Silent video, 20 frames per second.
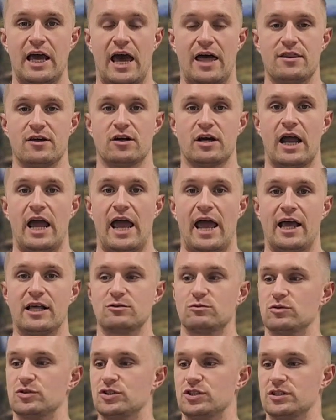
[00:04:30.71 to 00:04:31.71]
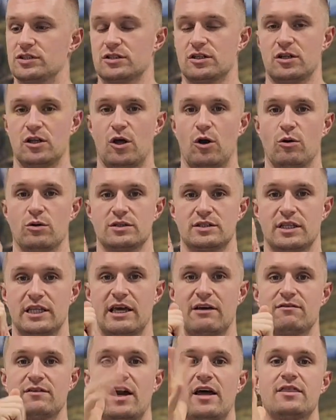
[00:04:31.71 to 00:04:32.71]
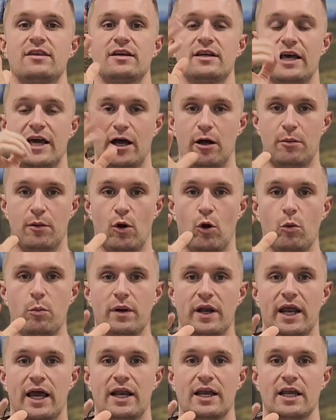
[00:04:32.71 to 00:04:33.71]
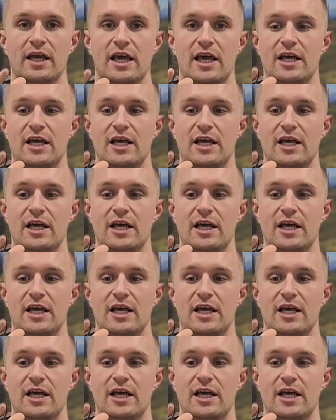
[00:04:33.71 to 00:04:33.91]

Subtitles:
and their hands will just close and they have nothing to help open it.